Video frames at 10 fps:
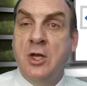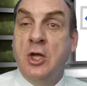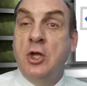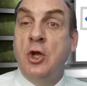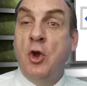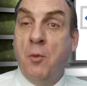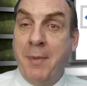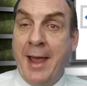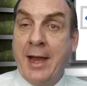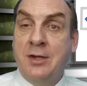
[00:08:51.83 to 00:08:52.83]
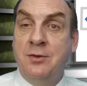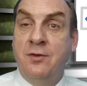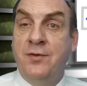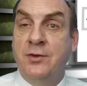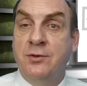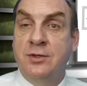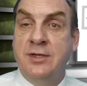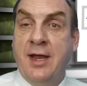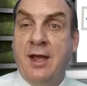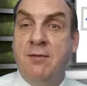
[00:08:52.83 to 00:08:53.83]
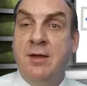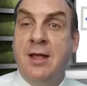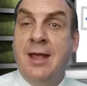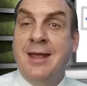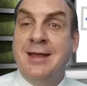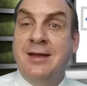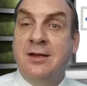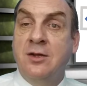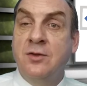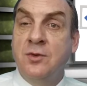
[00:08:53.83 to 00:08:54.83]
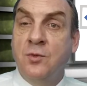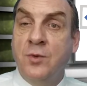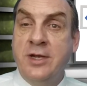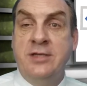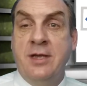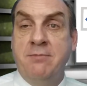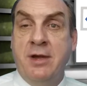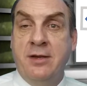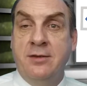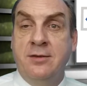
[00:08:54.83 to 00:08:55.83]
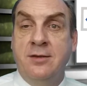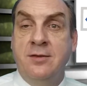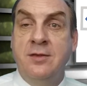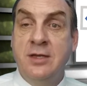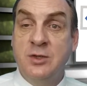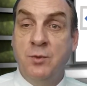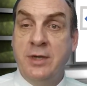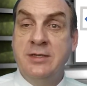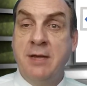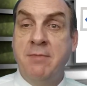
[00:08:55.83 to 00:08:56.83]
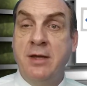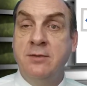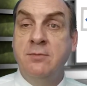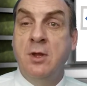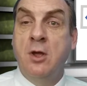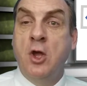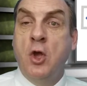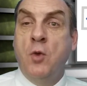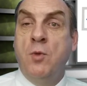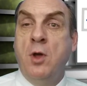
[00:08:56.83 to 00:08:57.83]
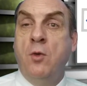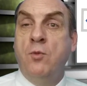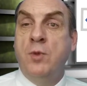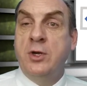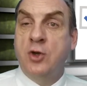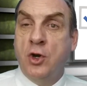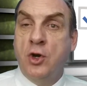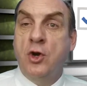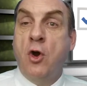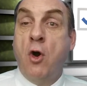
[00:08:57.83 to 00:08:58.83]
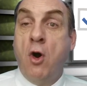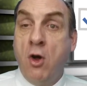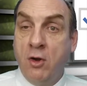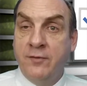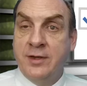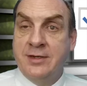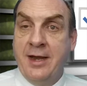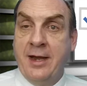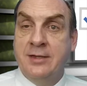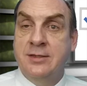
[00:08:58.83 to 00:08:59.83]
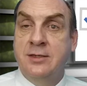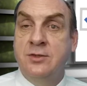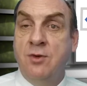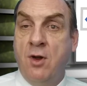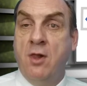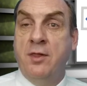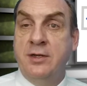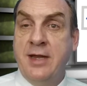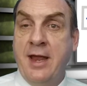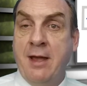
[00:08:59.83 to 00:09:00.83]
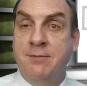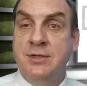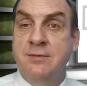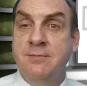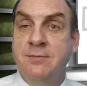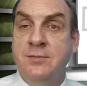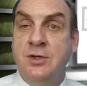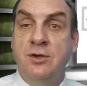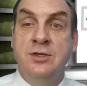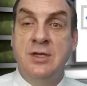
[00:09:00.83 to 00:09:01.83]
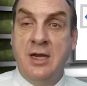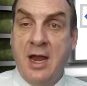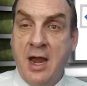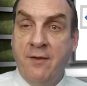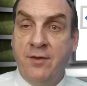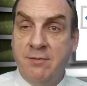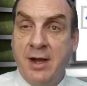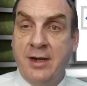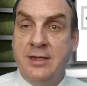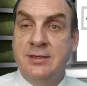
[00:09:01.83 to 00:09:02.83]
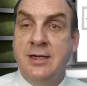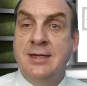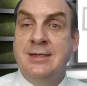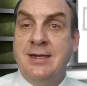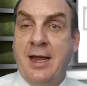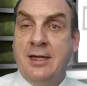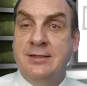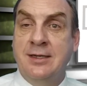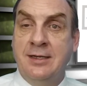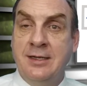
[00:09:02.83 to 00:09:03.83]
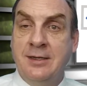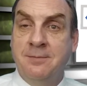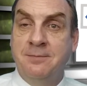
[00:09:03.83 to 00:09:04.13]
You can go back to the Filters tab and click on the Reset button. This Reset button will return all of the tasks to all of the tabs, so you can see everybody's task again.